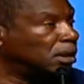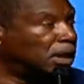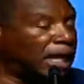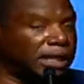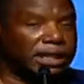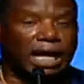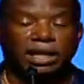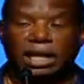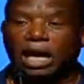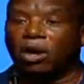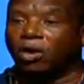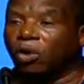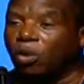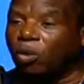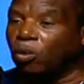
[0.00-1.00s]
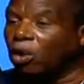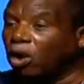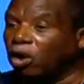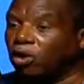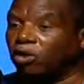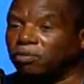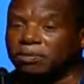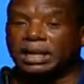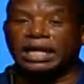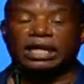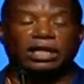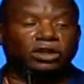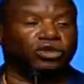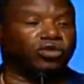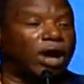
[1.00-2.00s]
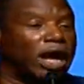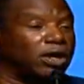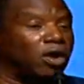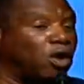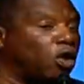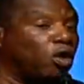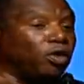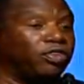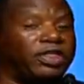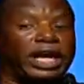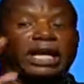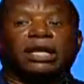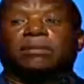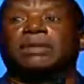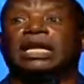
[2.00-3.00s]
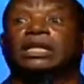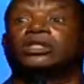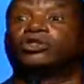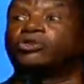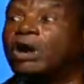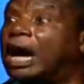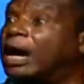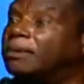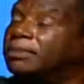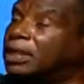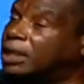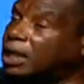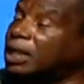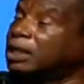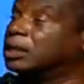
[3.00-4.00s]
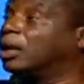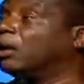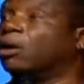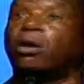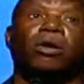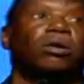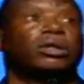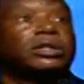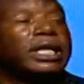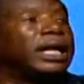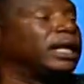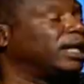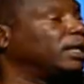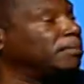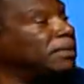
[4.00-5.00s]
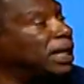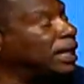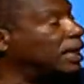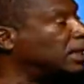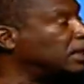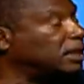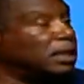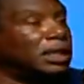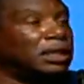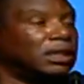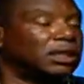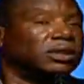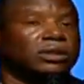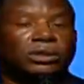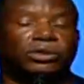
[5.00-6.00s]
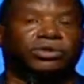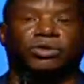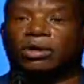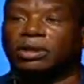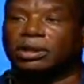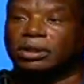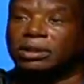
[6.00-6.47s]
That that that whole word mean try. The whole thing mean drama. The whole thing mean tri-